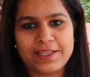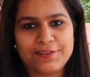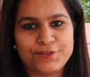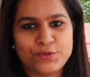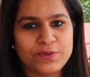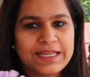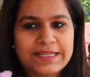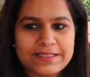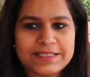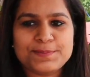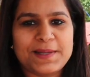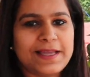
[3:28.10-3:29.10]
if you get
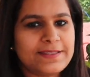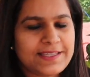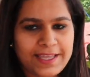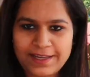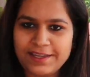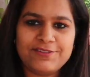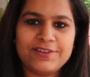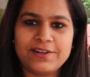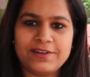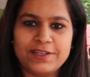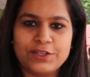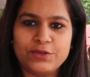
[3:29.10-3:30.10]
this plant anywhere
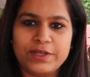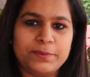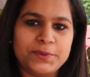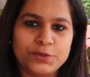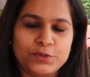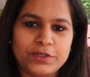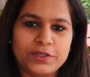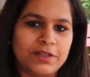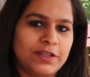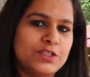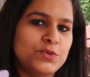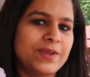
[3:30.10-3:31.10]
in your neighborhood,
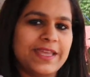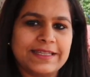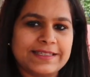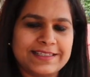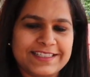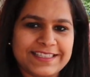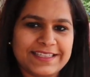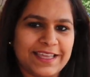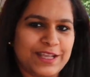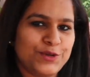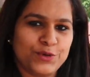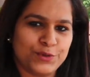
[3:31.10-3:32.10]
do get a cutting
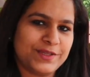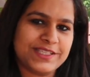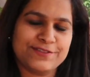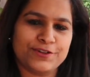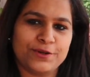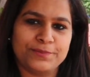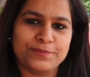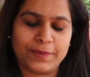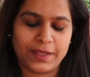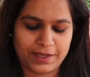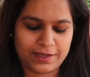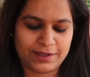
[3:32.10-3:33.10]
and grow this from
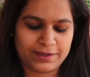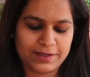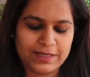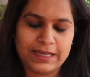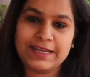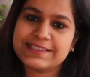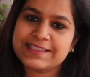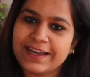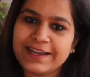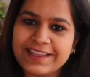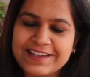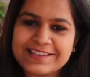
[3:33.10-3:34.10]
uh, its
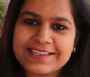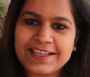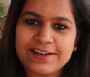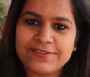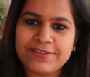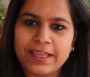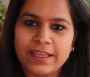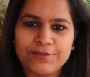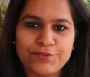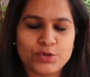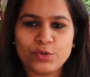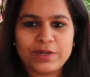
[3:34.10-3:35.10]
cutting itself. If
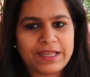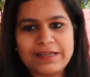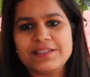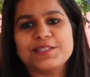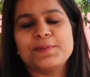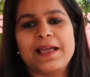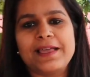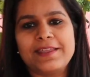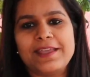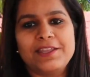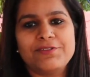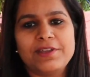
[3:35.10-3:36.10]
you don't get this plant
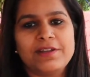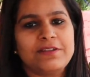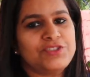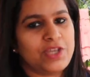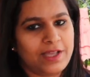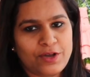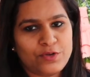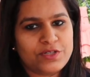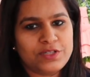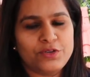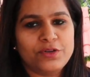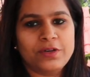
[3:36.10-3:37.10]
anywhere, check out
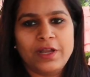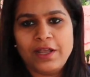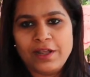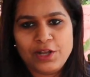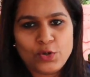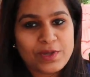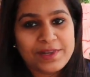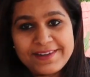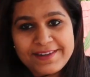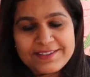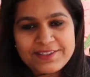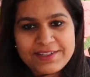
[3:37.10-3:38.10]
in your local
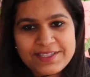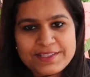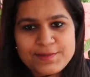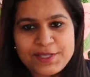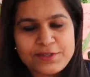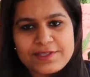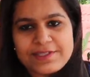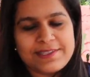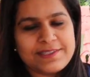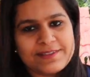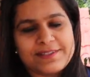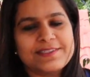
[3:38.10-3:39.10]
nurseries because the
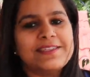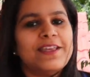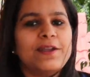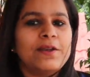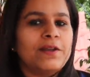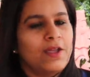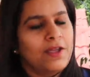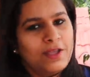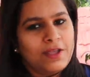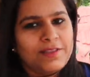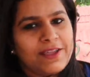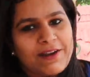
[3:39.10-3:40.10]
season is there.
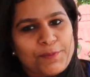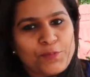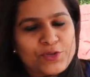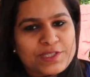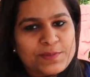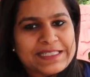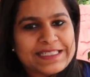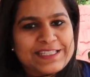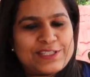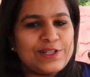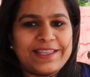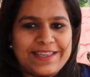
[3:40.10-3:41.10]
There are possibilities
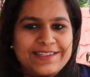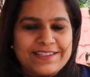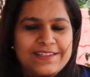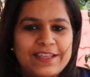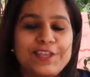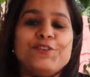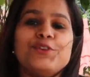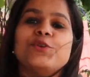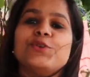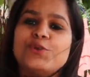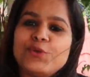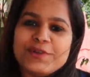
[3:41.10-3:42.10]
you'll get it. If you
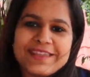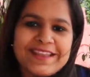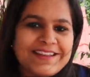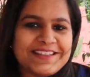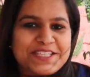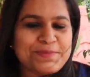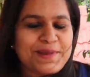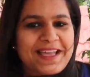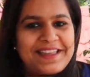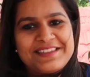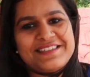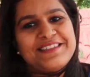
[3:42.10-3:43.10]
don't get this
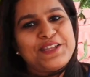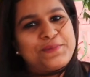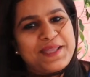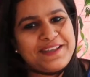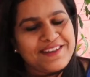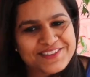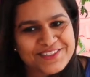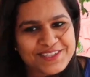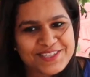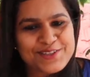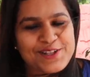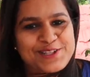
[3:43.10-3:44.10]
plant in nearby
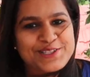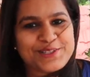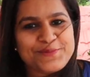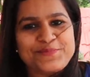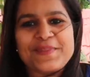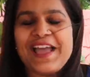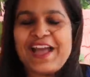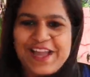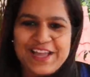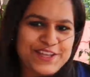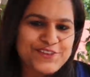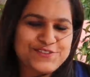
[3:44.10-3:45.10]
nurseries also,
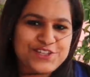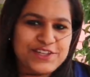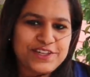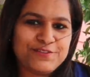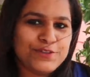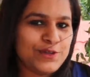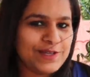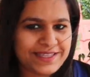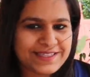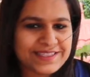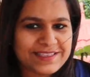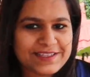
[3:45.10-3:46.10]
I have shared few
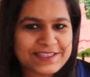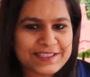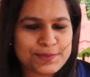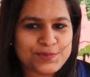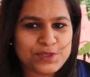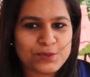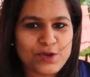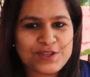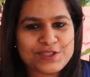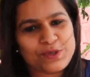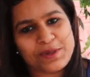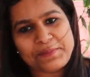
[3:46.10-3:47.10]
links in the description
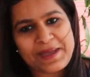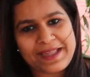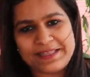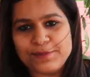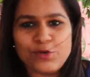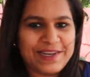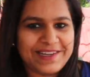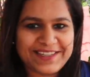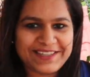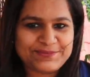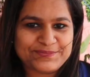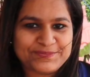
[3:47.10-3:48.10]
box. You can buy them
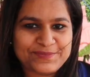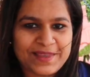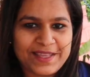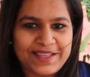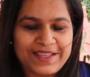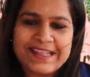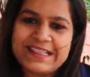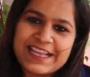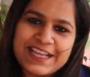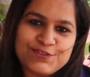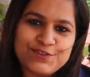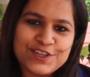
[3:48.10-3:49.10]
online.
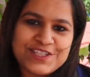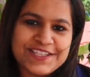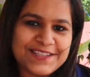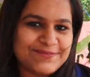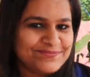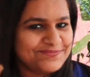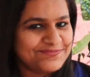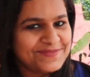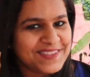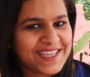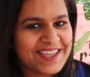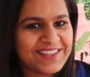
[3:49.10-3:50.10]
Thanks for watching.
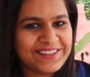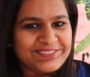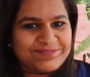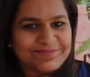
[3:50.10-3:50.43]
See ya.